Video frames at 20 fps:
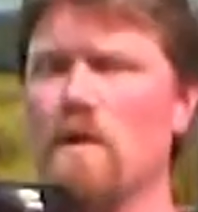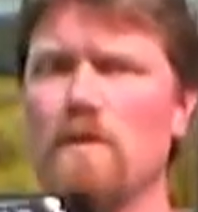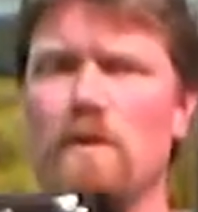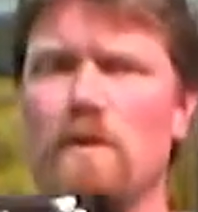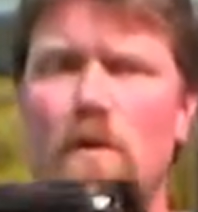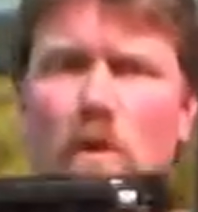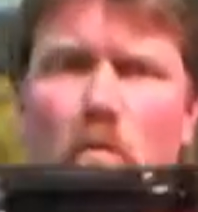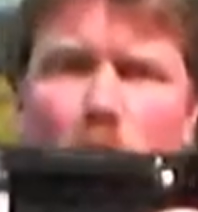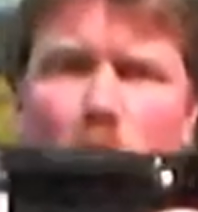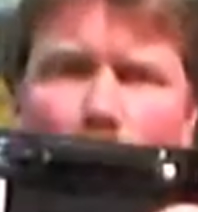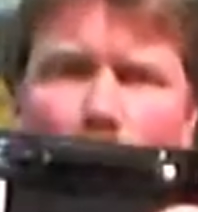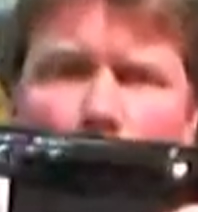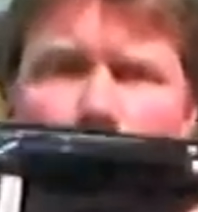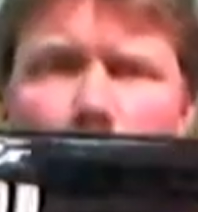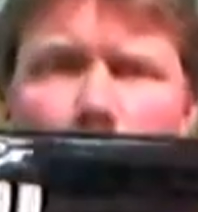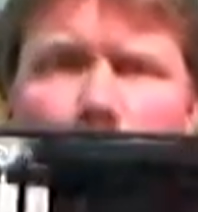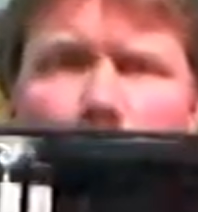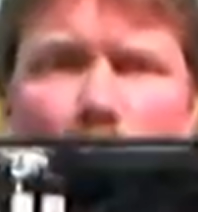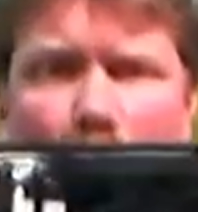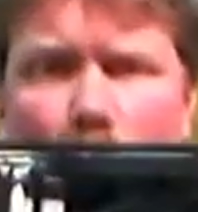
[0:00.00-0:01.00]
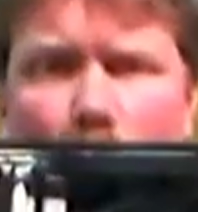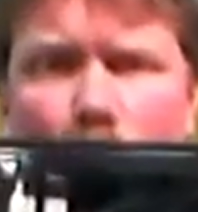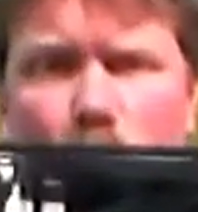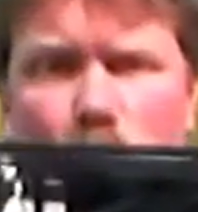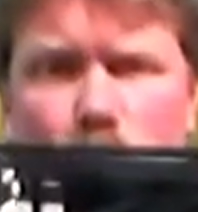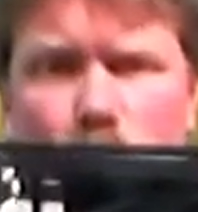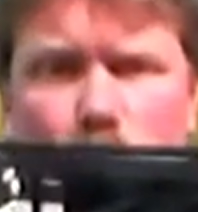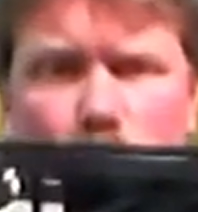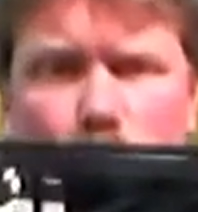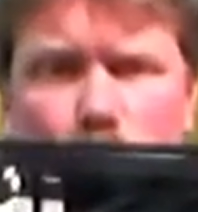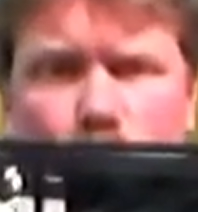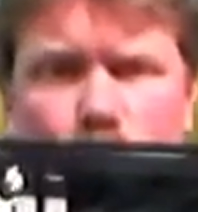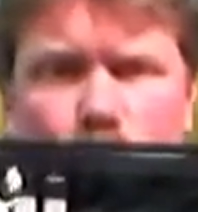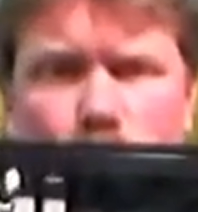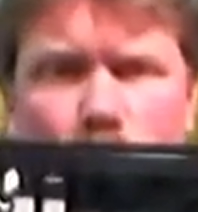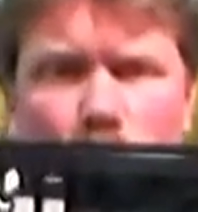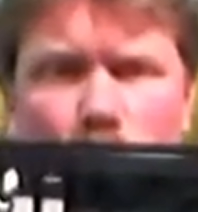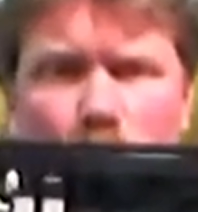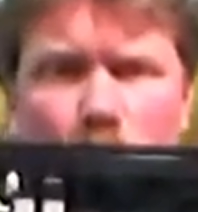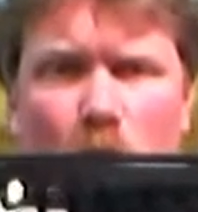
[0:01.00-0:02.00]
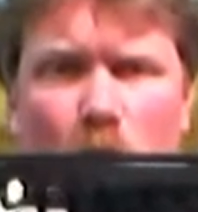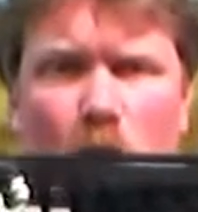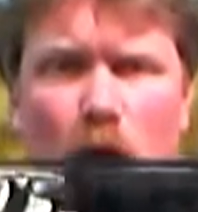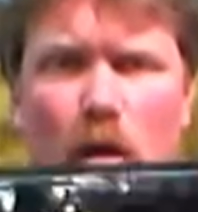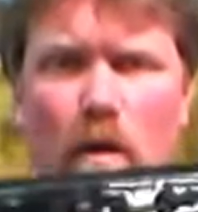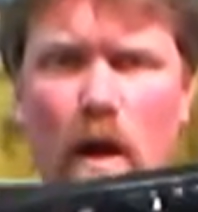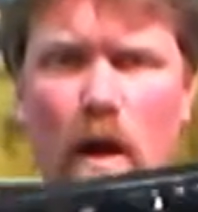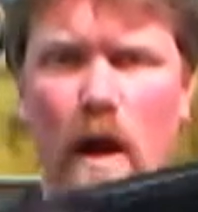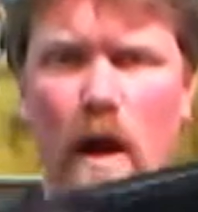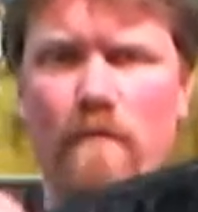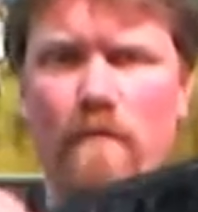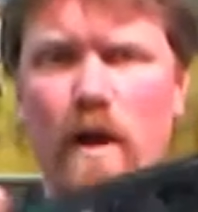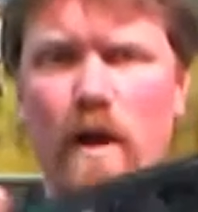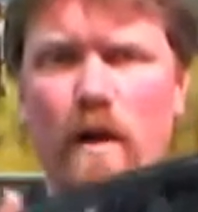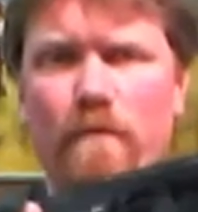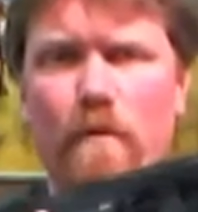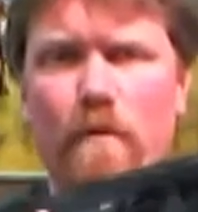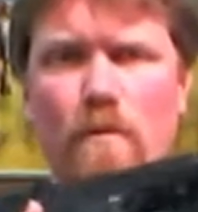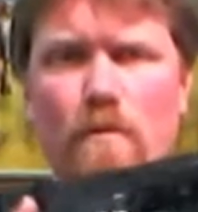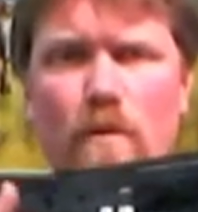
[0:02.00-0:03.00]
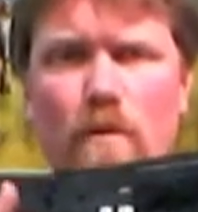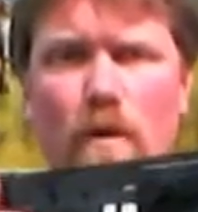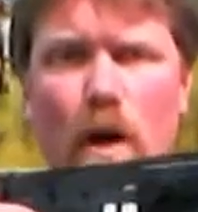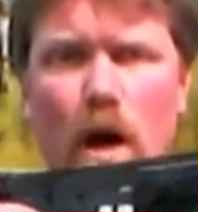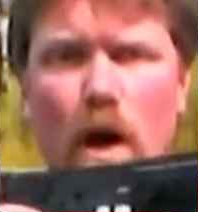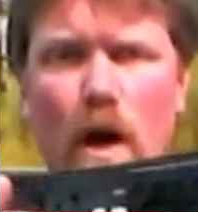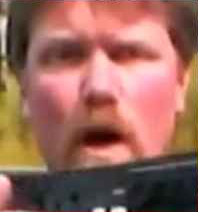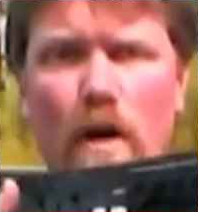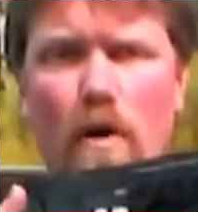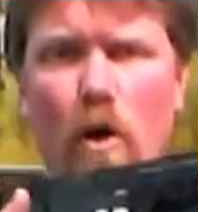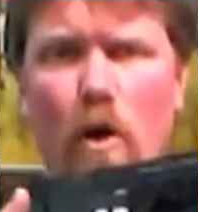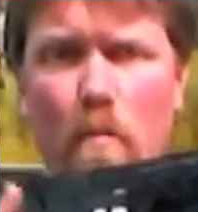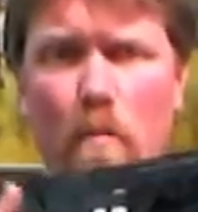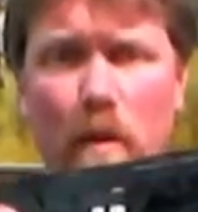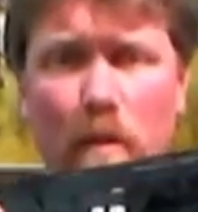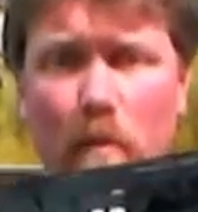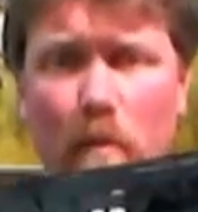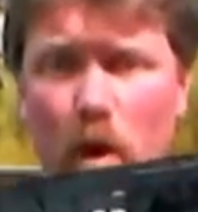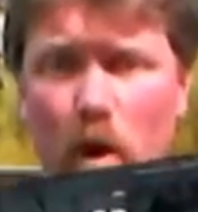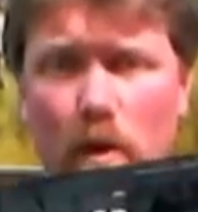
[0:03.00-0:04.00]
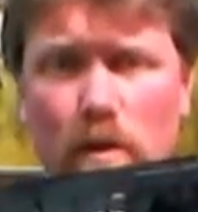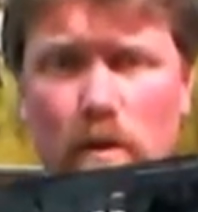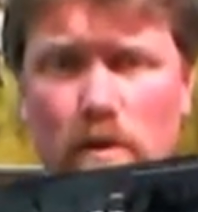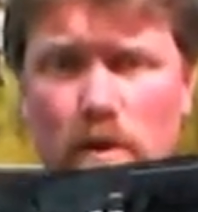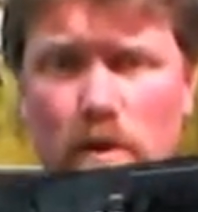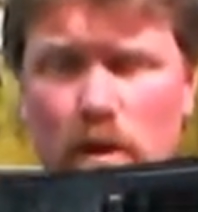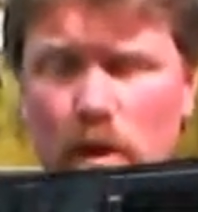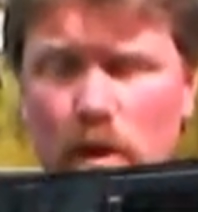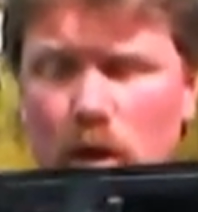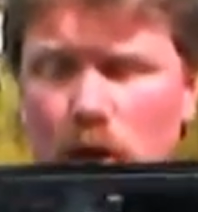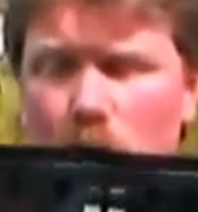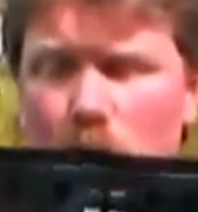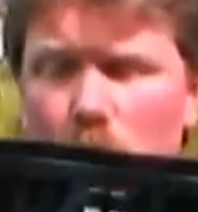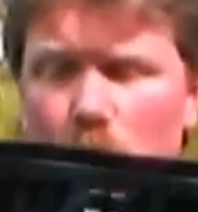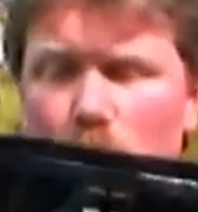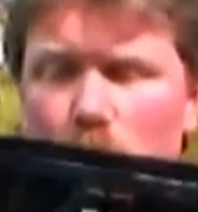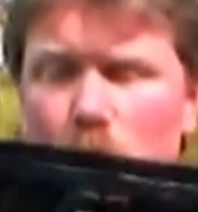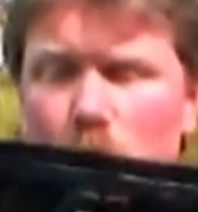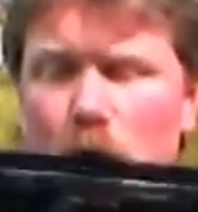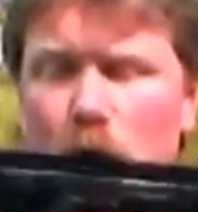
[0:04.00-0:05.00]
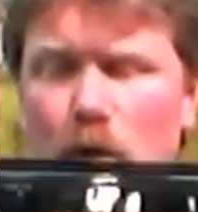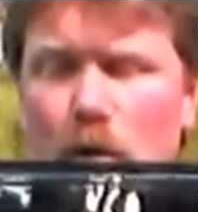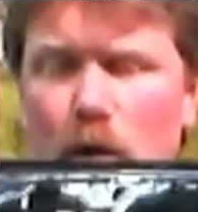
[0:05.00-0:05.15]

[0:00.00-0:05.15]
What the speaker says: A little marker pouch, and I've got a few Copic markers in here.